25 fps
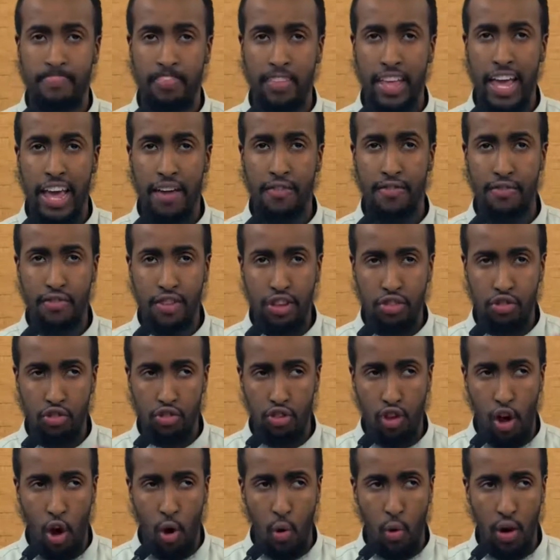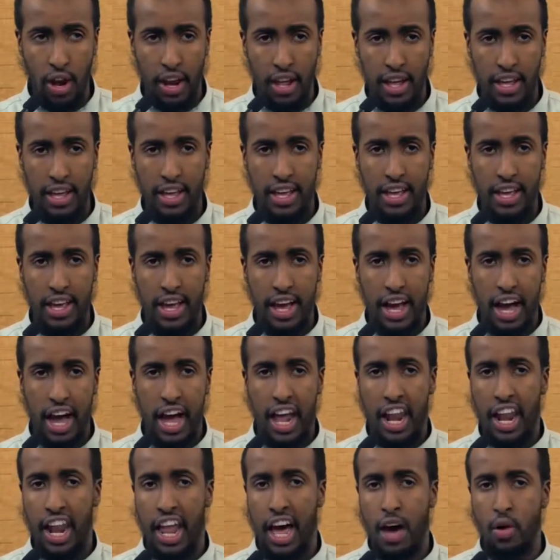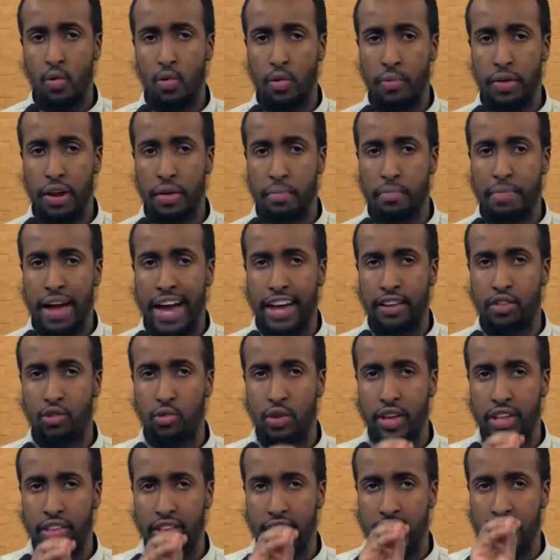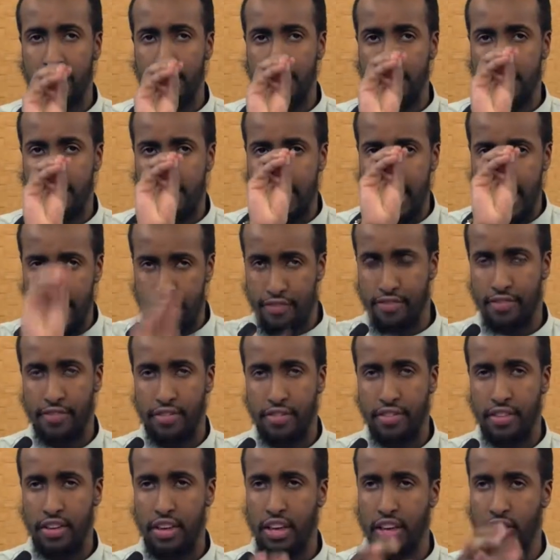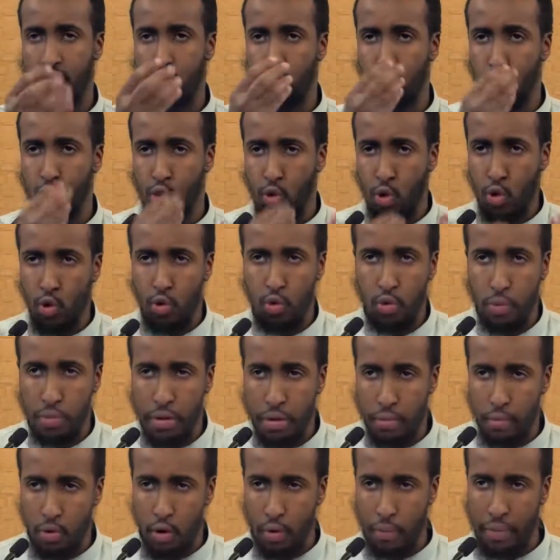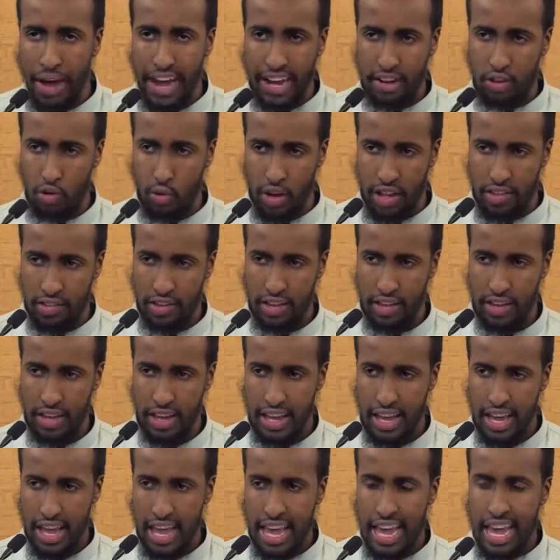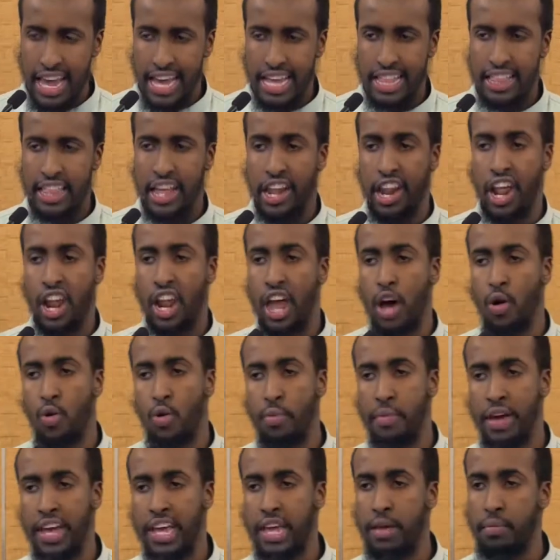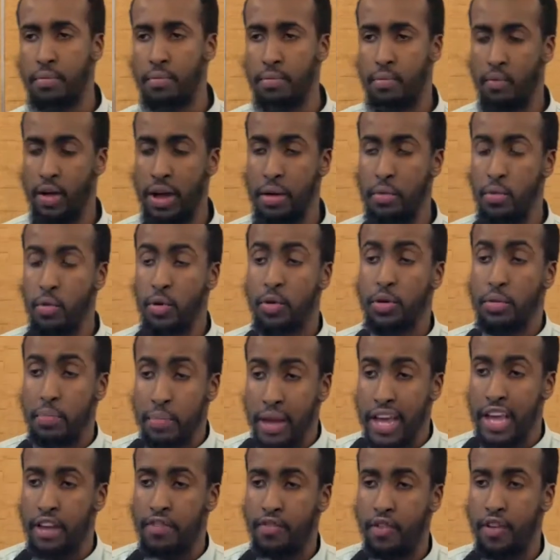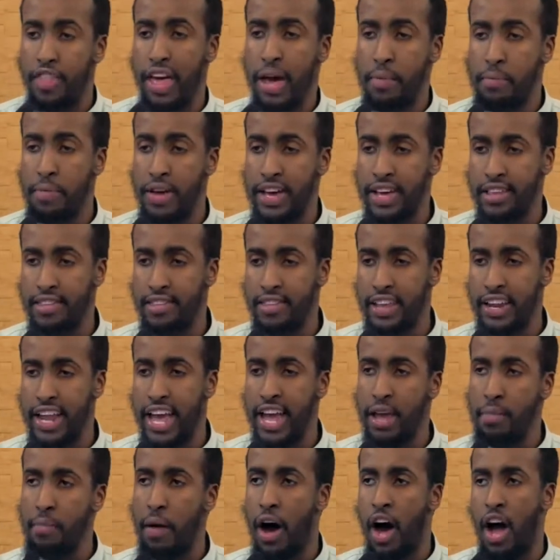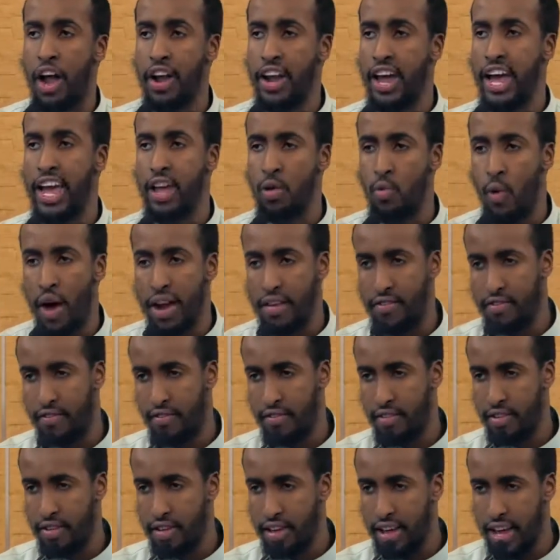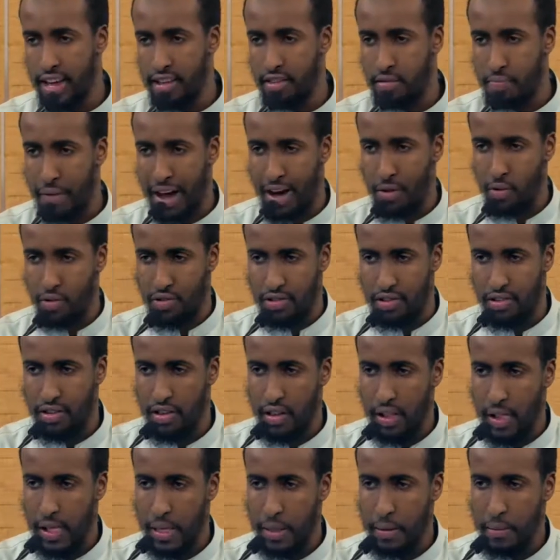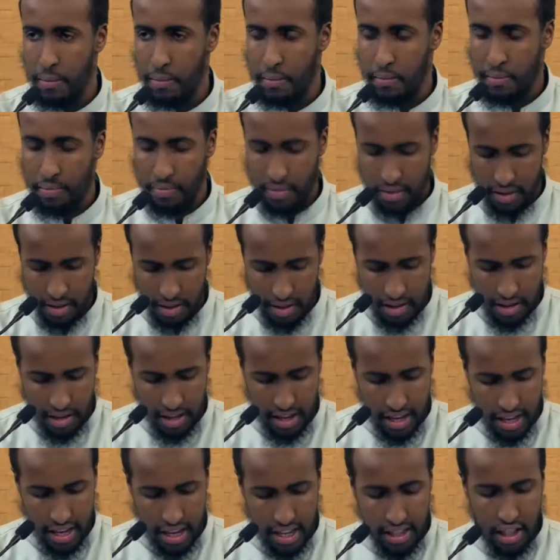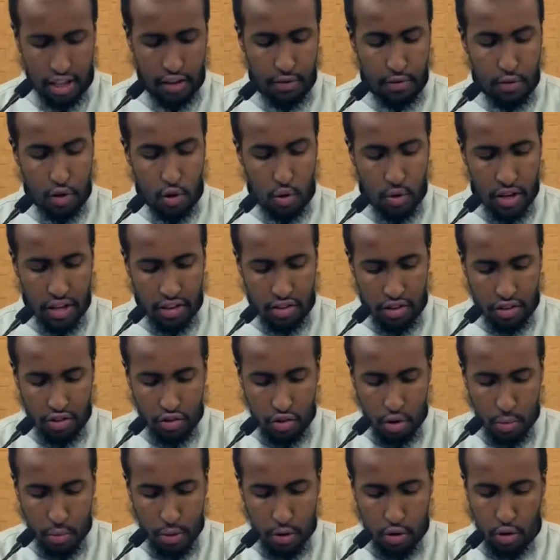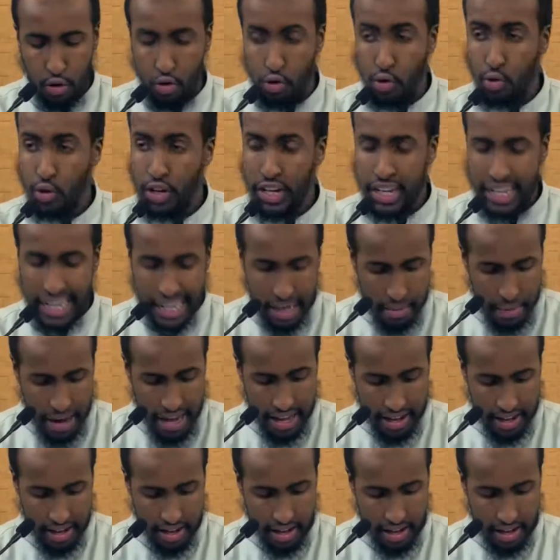Every soul, Allah will bring back to it its nafs, its ruh will be brought back to it and then Allah will make him will make for that person a partner, a wife, a spouse. This view is attributed to Ikrimah.